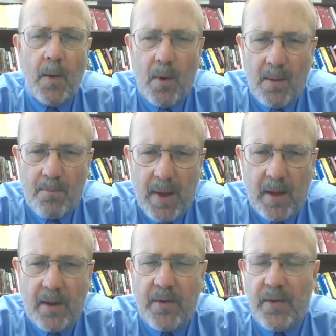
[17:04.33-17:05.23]
What
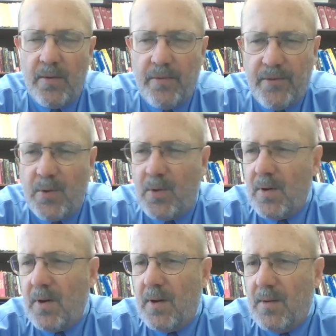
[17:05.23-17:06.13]
makes
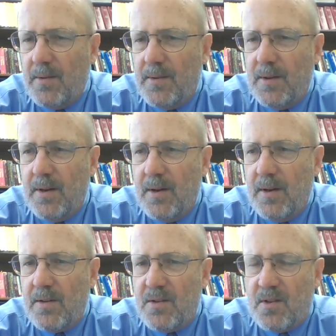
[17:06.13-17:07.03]
for
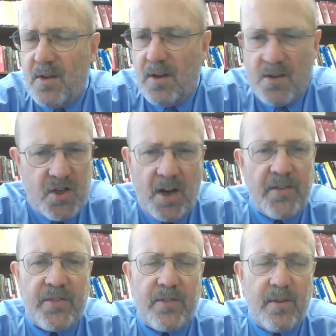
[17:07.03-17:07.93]
a
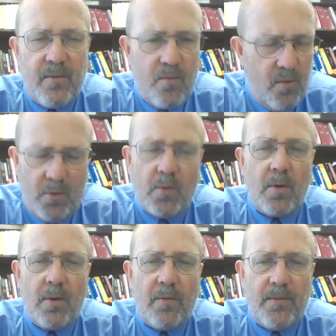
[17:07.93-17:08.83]
just
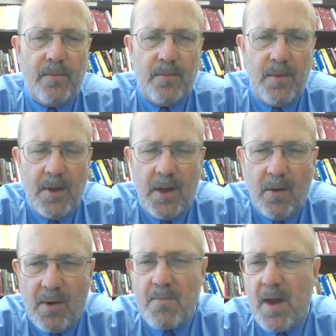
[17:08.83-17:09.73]
rule?
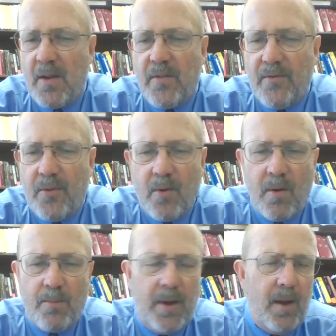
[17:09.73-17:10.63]
What makes
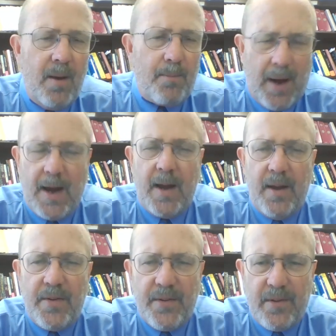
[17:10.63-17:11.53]
for being a
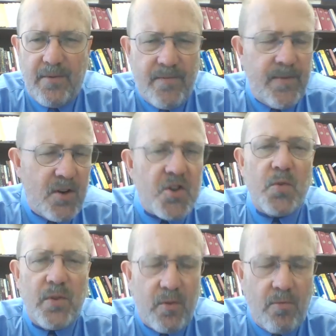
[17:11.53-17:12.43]
pious,
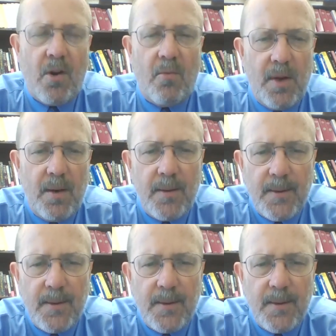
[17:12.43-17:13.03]
virtuous Roman?